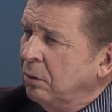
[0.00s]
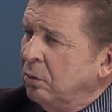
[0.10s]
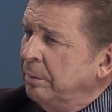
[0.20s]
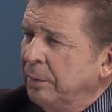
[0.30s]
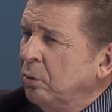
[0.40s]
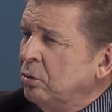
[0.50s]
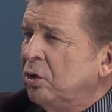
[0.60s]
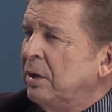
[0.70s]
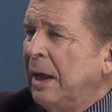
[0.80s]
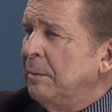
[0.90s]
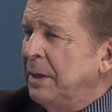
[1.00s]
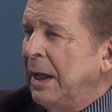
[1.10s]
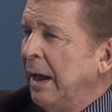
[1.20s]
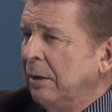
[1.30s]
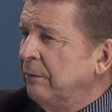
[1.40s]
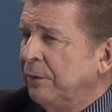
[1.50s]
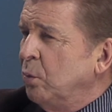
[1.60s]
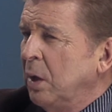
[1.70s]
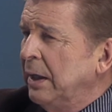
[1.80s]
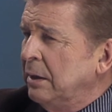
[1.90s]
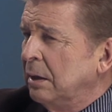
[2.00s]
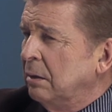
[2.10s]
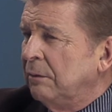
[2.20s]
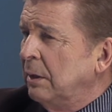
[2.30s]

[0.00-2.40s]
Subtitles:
or should they be out of the way that